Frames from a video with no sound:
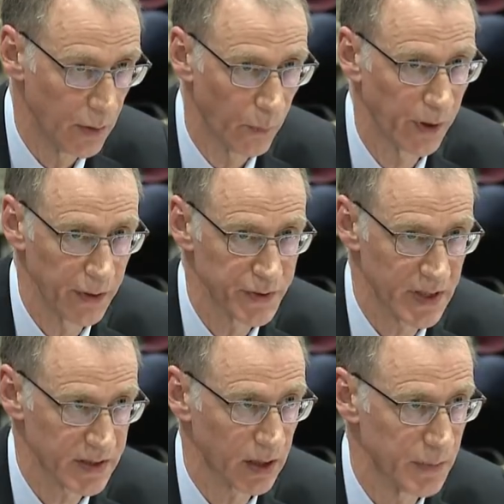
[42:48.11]
One of those,
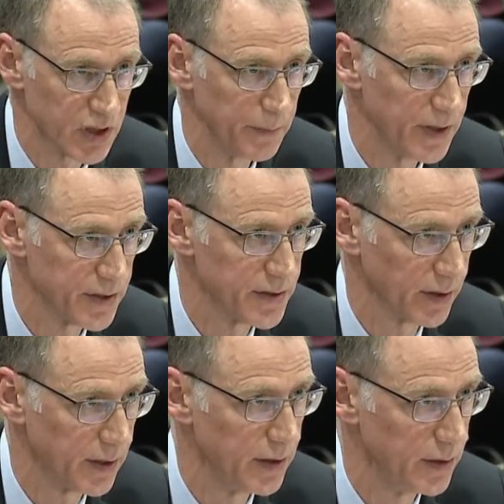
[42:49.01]
as the commissioner mentioned, is
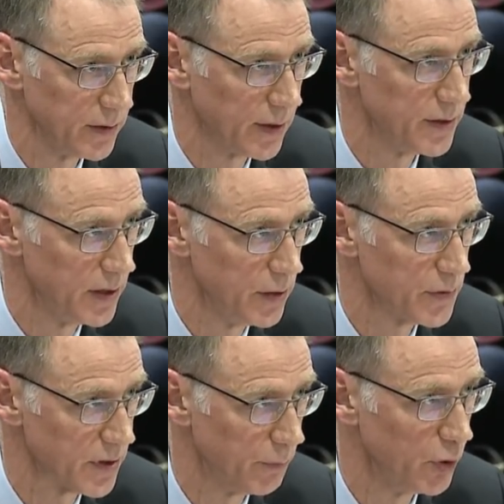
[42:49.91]
the
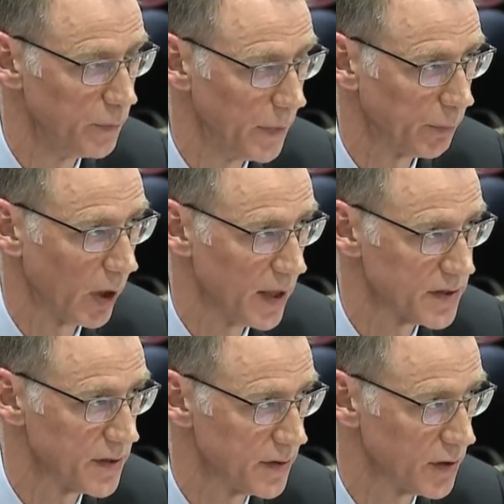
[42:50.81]
continuous improvement
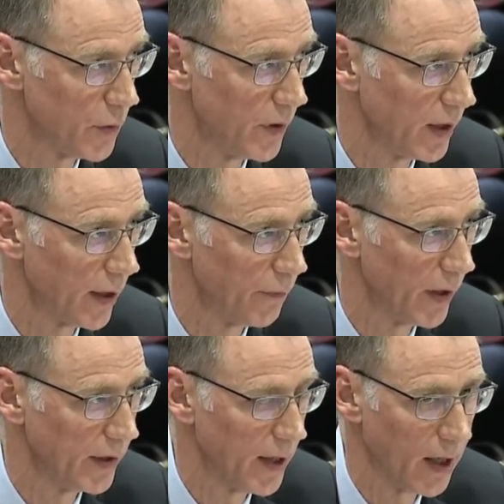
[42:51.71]
process that's going on
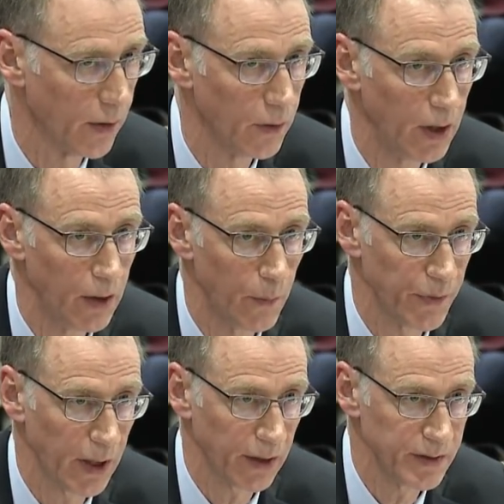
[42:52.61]
right now
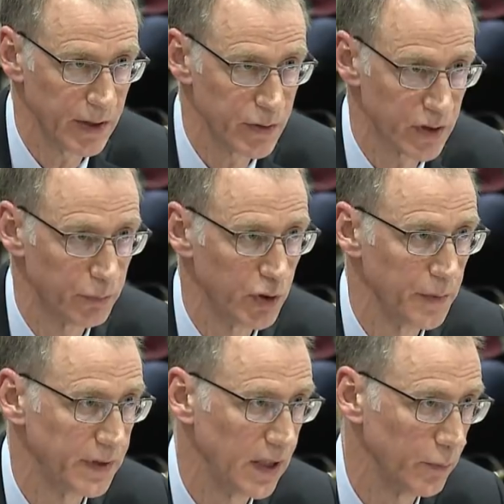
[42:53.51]
with our continuous
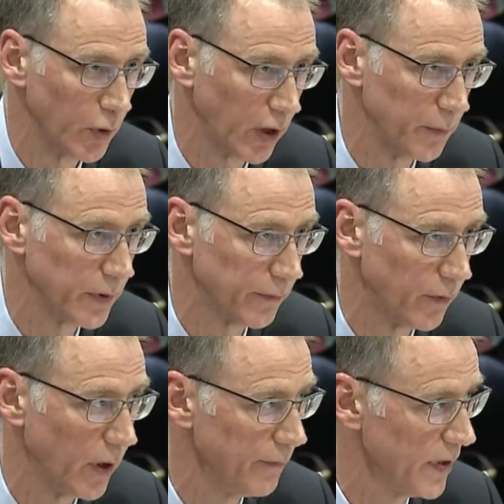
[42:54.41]
improvement team working with the
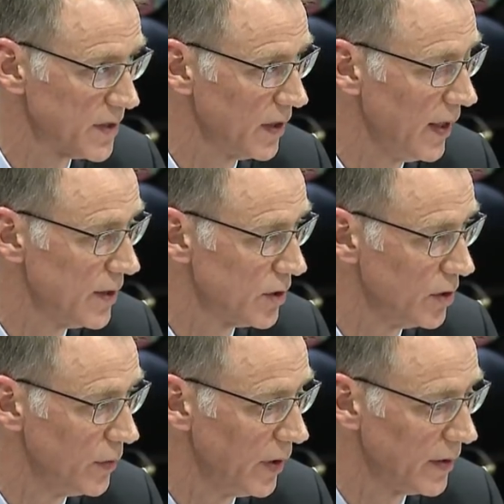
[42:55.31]
fraud investigation
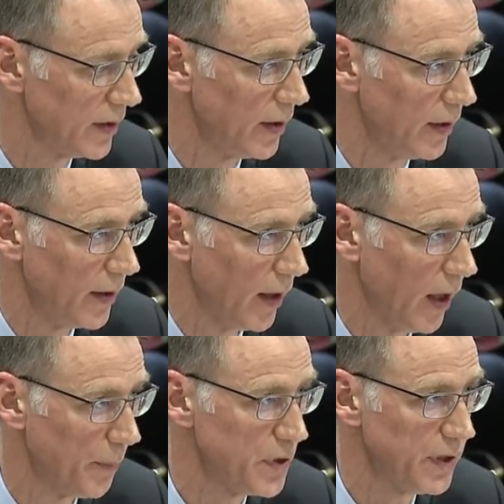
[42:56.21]
unit,
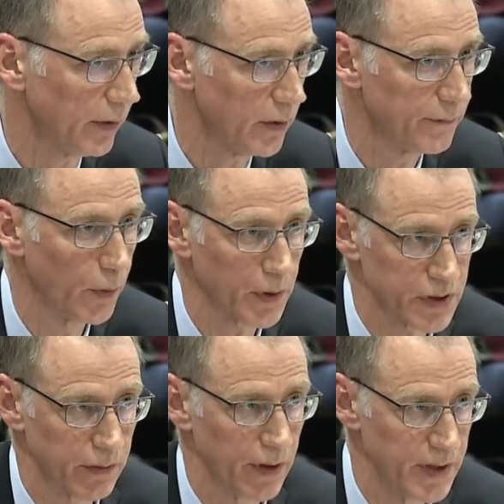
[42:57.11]
particularly
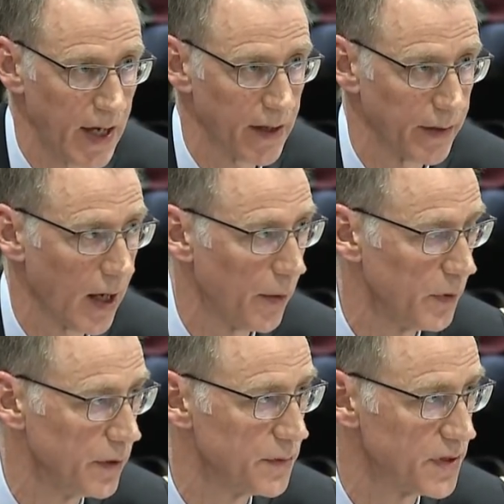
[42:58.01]
focused around data and how we
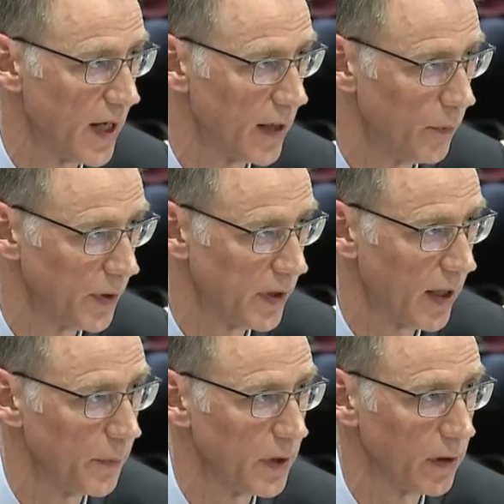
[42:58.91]
use data, what
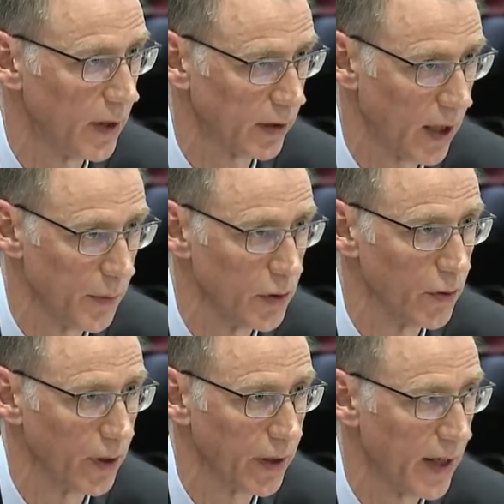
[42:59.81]
data we collect, how we
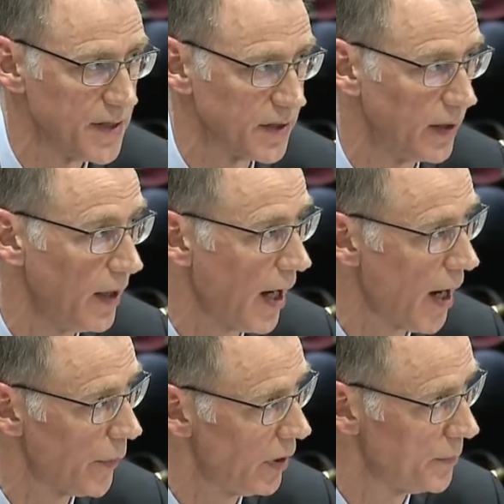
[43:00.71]
organize it,
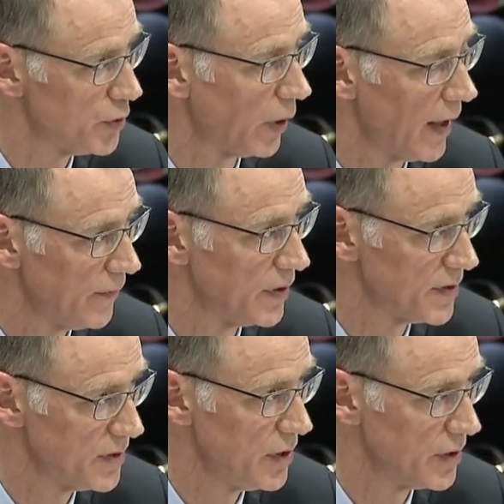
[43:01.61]
how it helps drive our
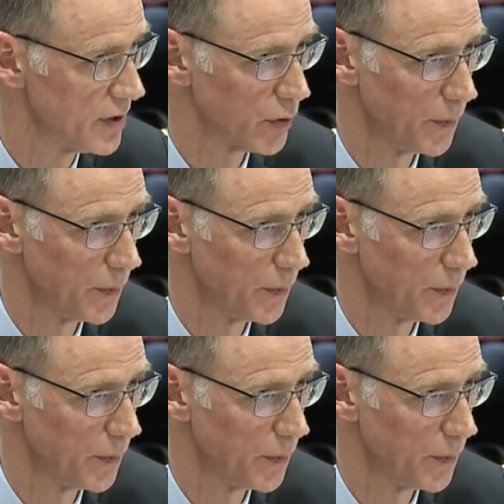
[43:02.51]
decisions.